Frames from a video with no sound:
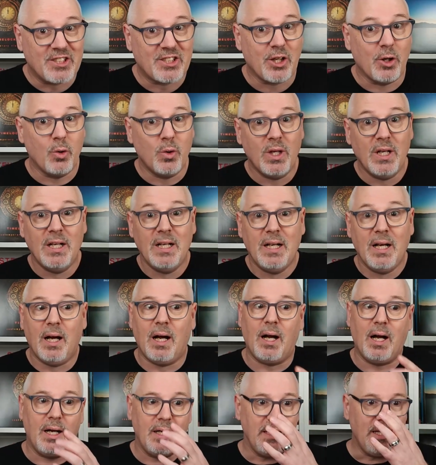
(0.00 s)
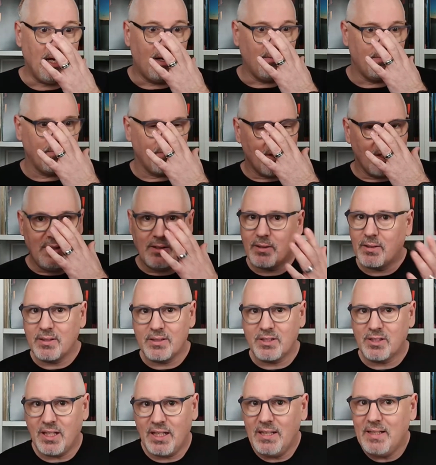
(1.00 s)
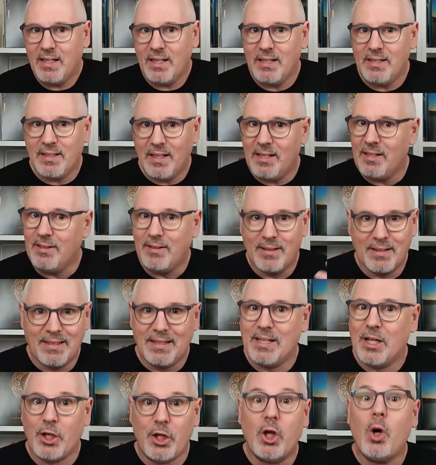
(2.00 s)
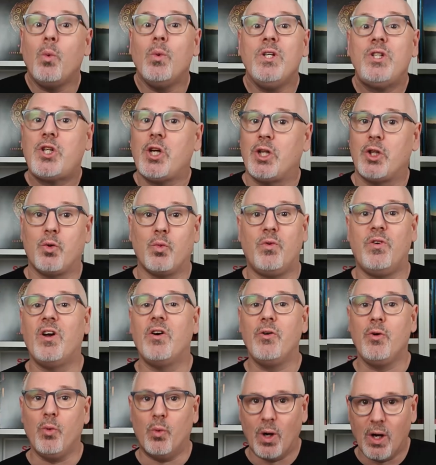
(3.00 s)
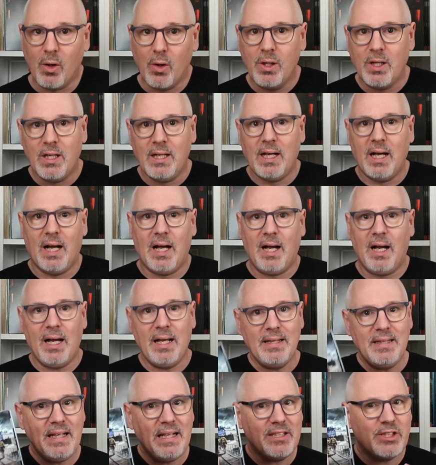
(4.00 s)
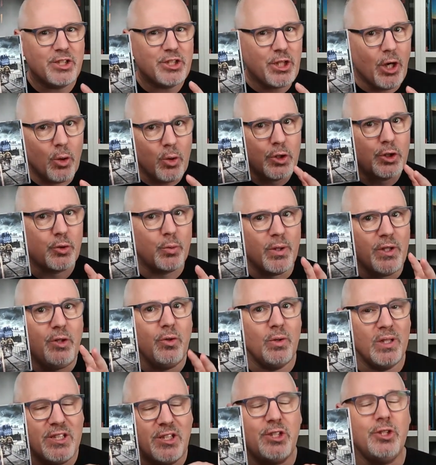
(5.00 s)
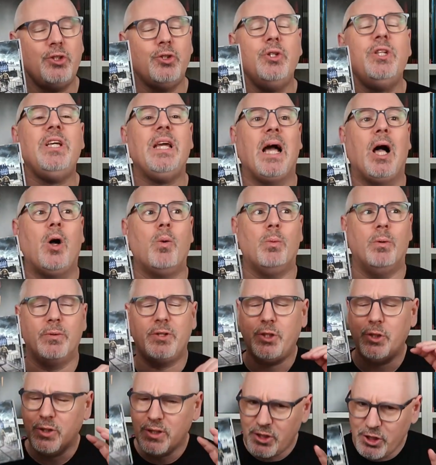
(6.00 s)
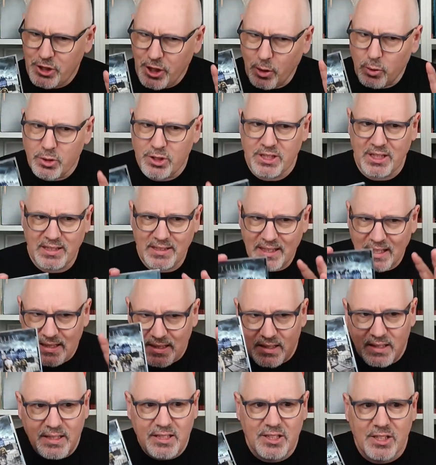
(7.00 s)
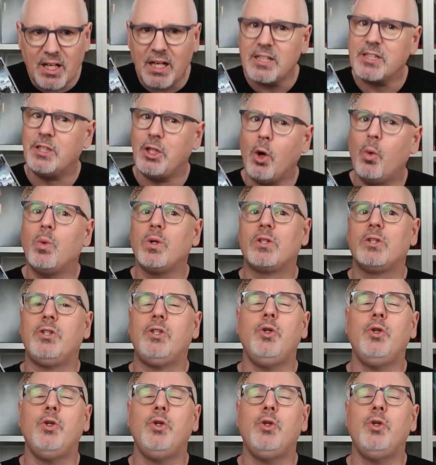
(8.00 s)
So yeah, you could say they know each other very well, and that shows when you listen to the albums. It shows that these guys know what they're